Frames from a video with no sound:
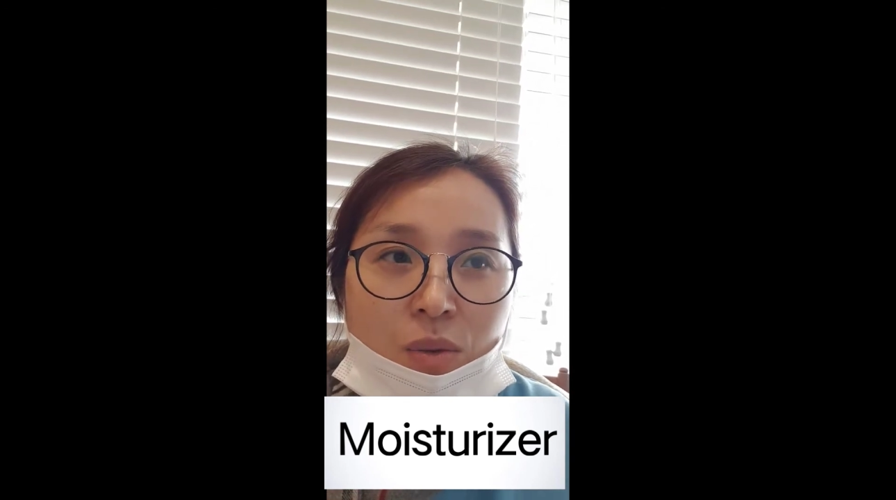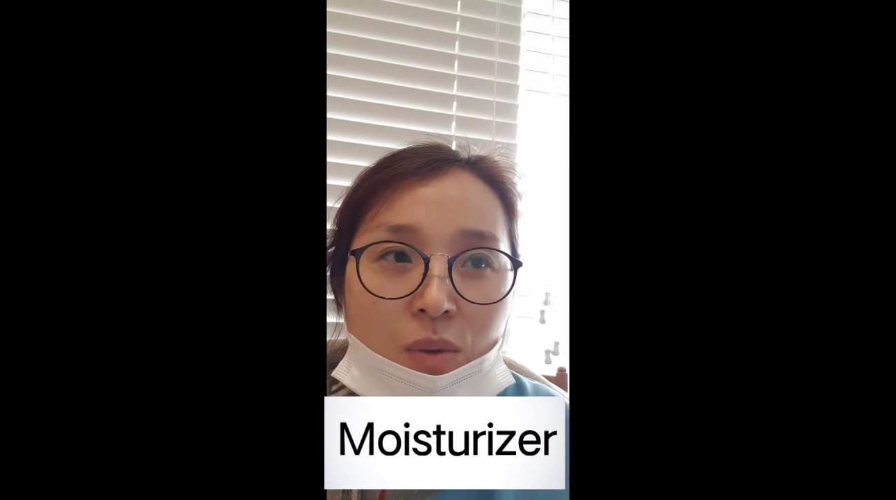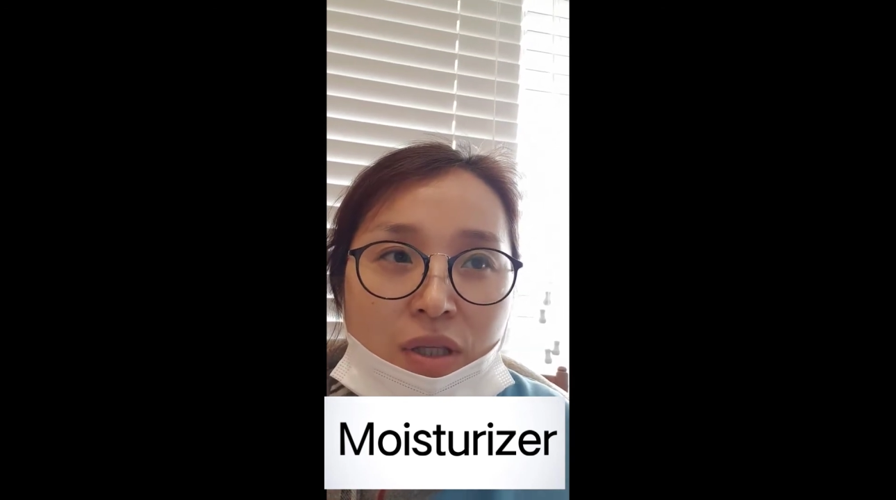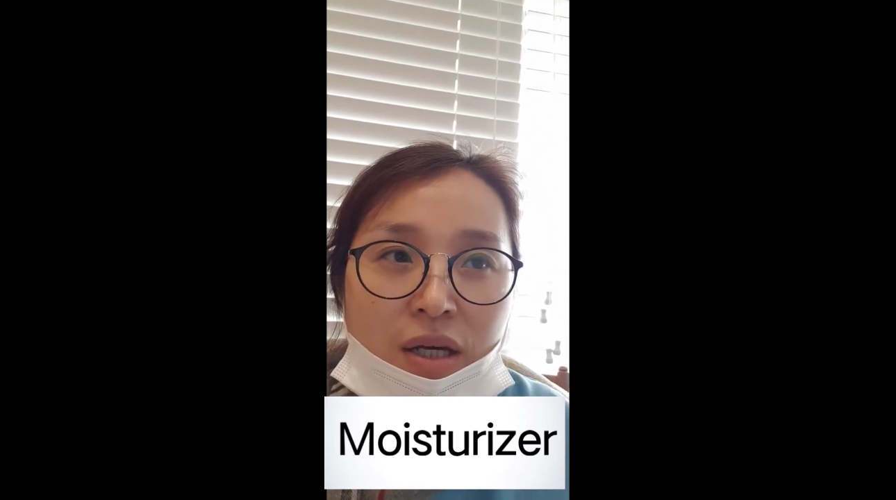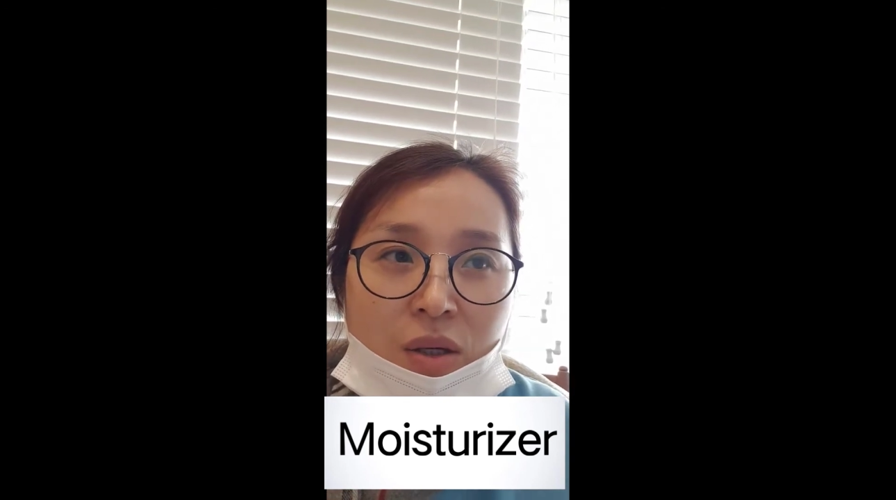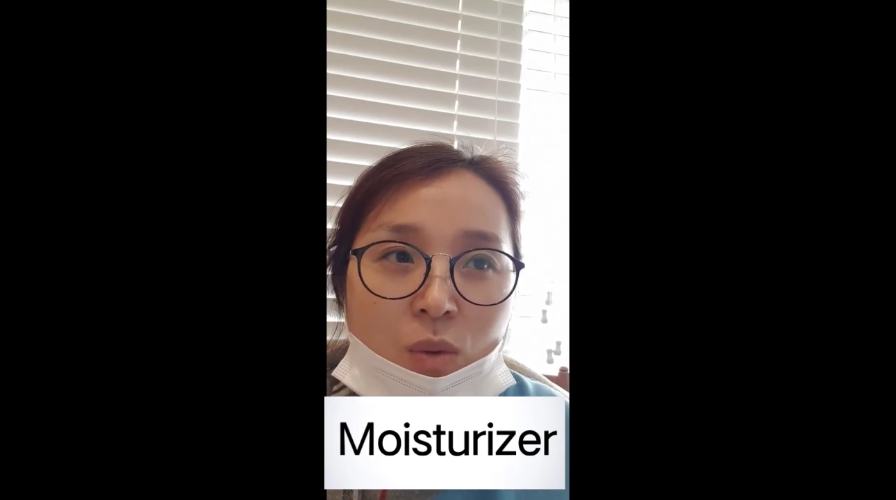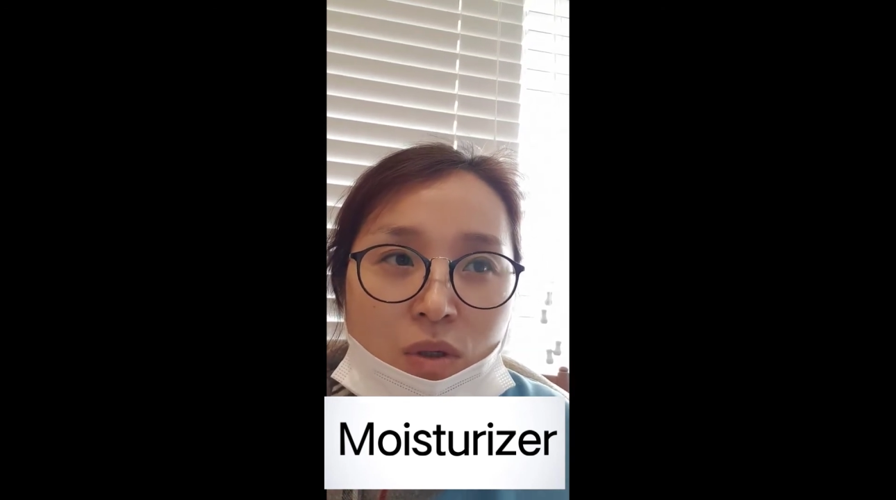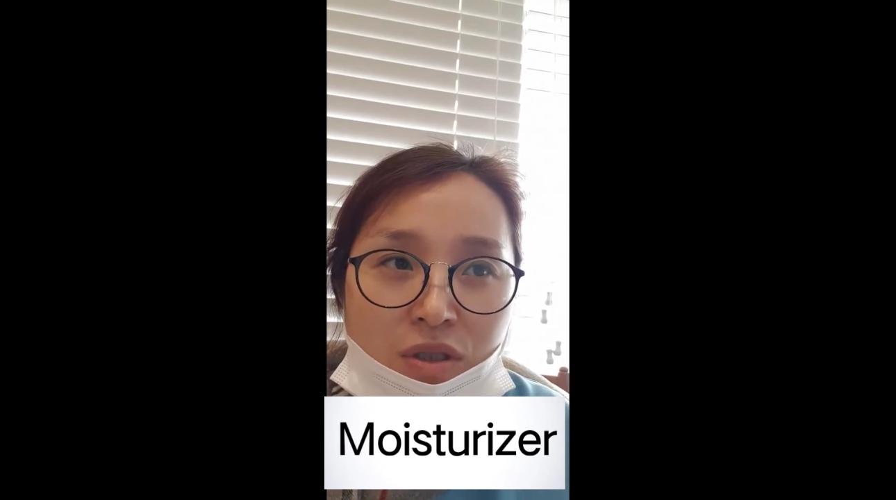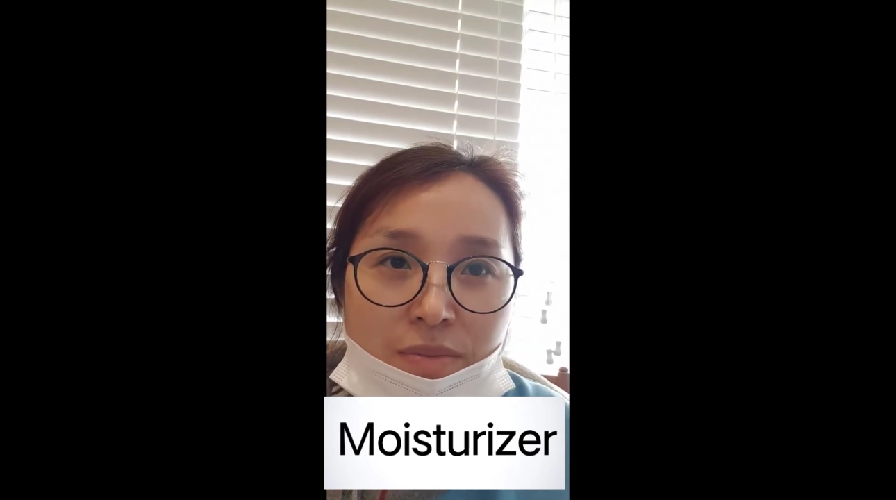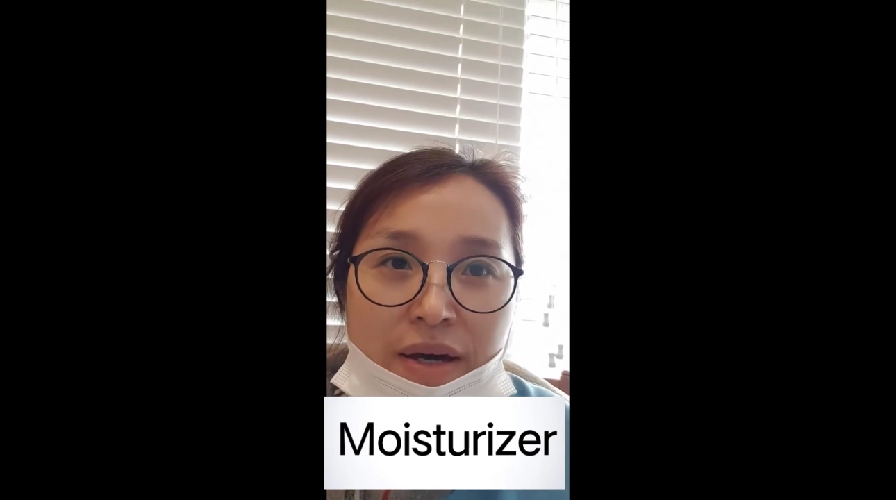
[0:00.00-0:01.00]
when I
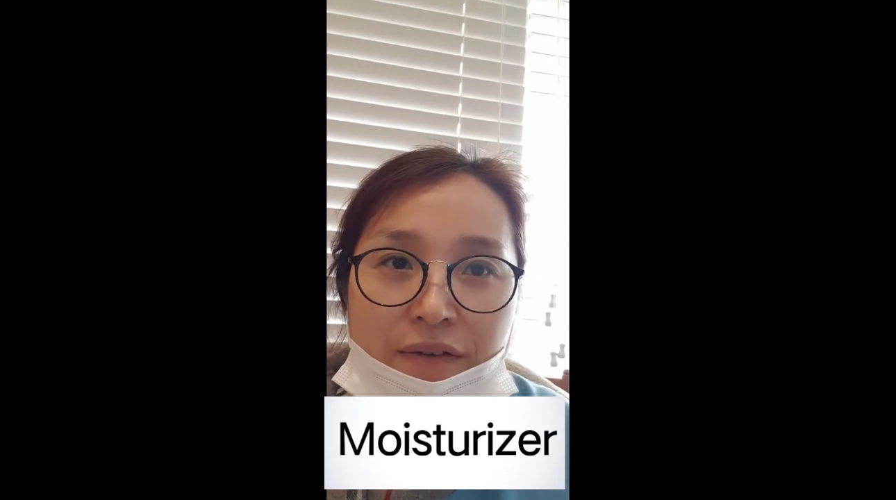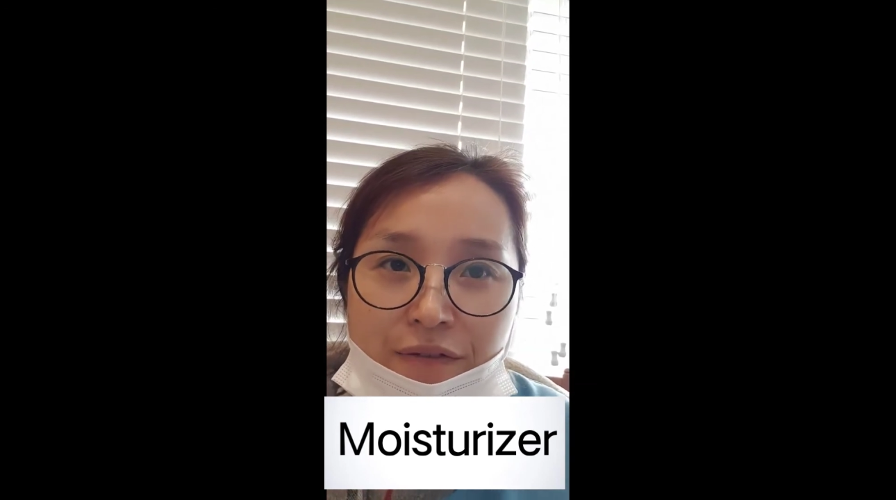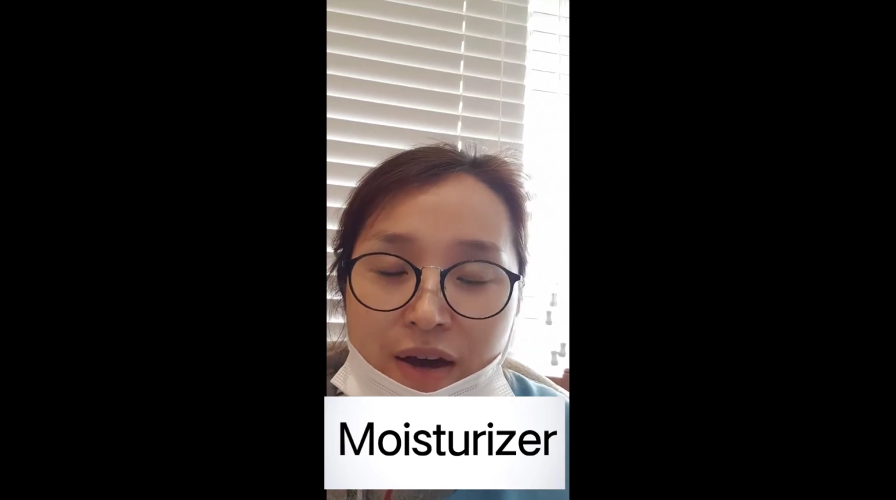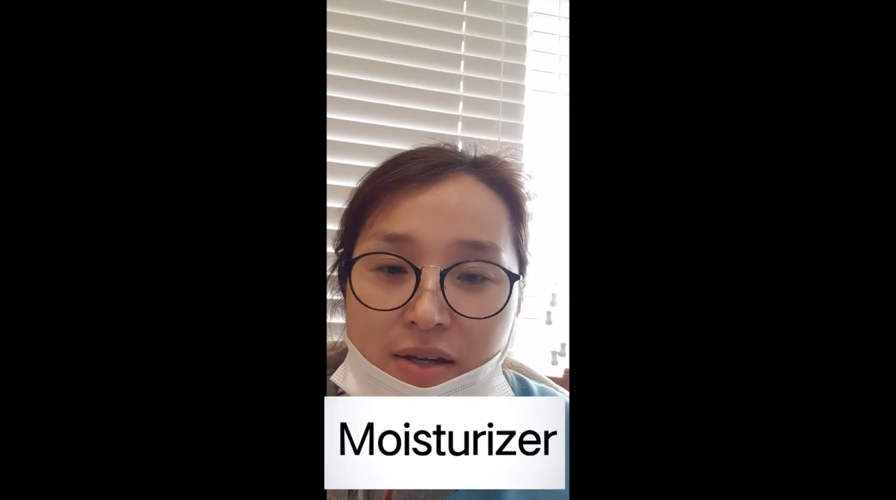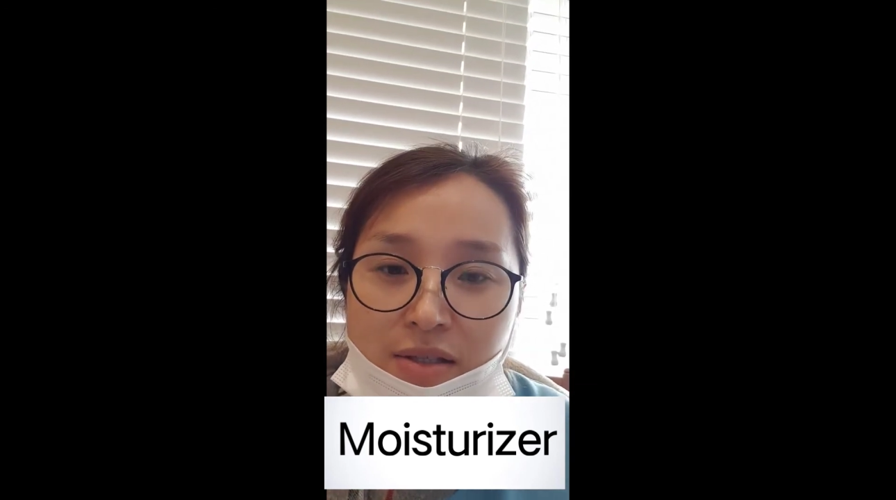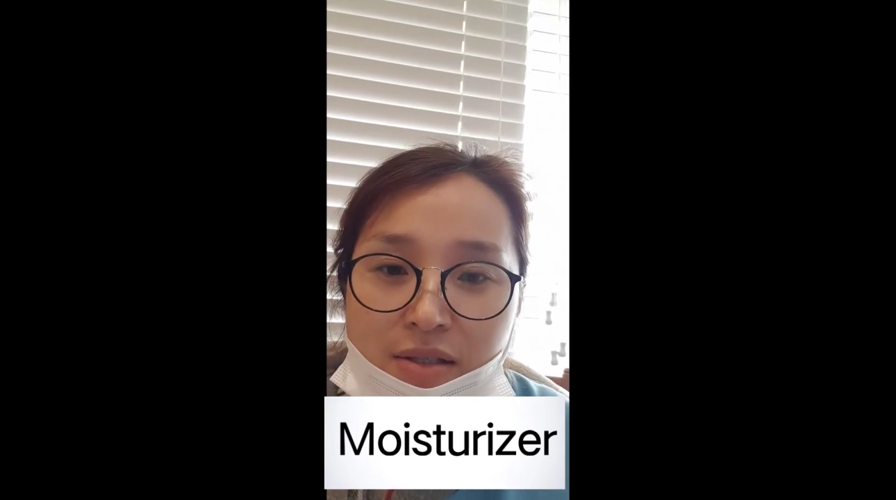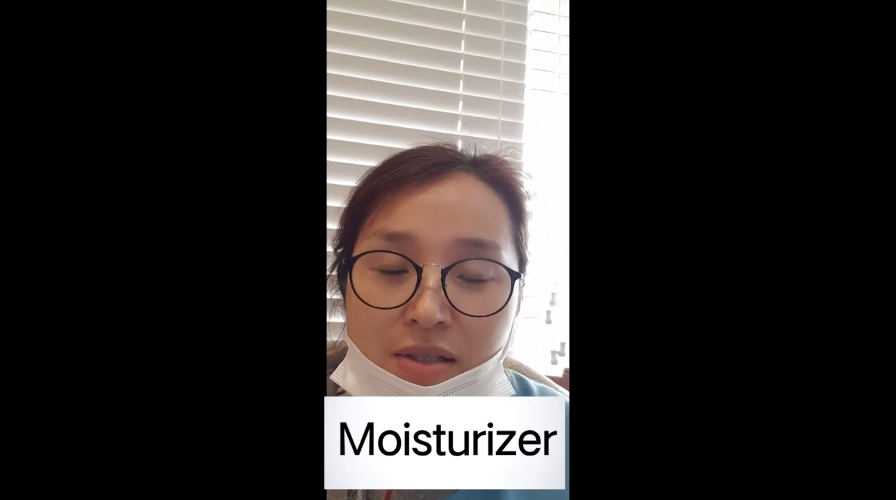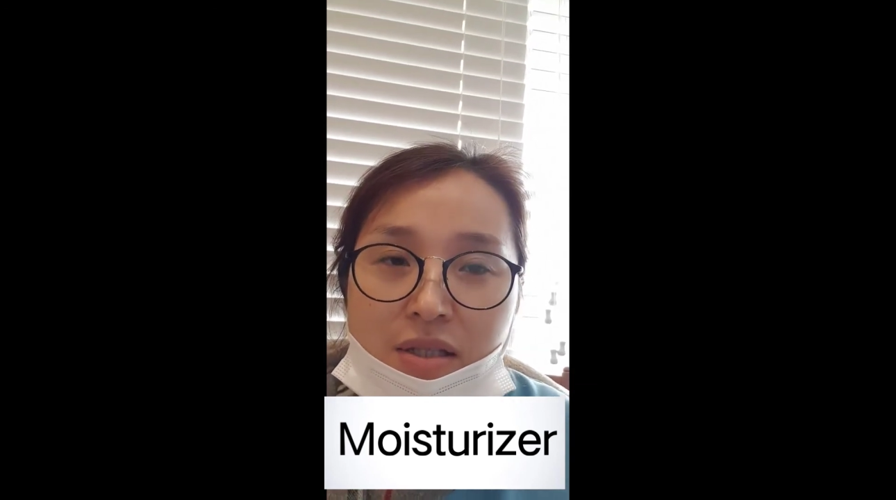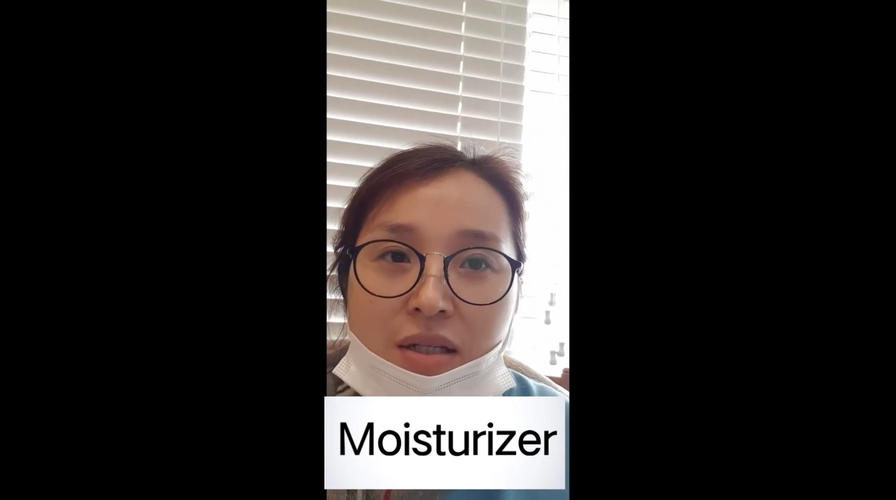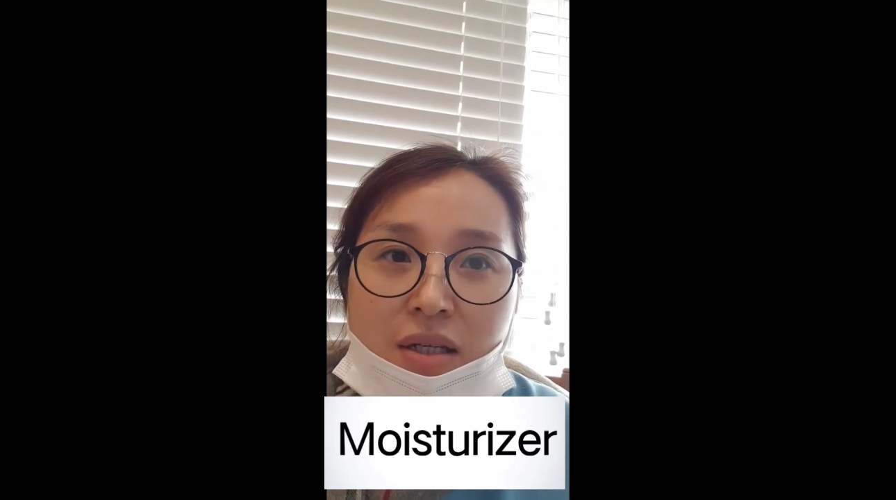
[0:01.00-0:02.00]
wash my face.